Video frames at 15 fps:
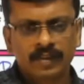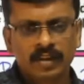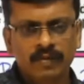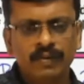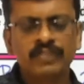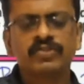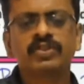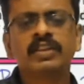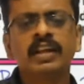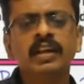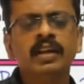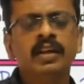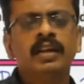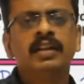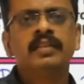First thing,
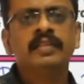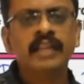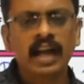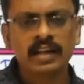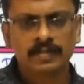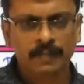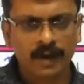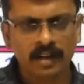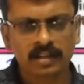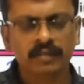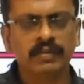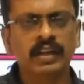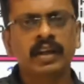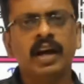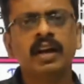that part
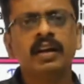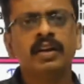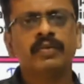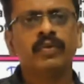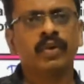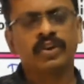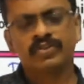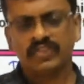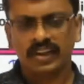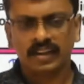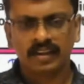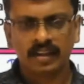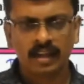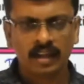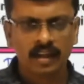we are focusing.
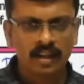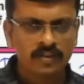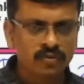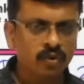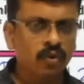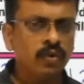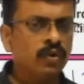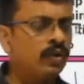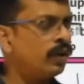So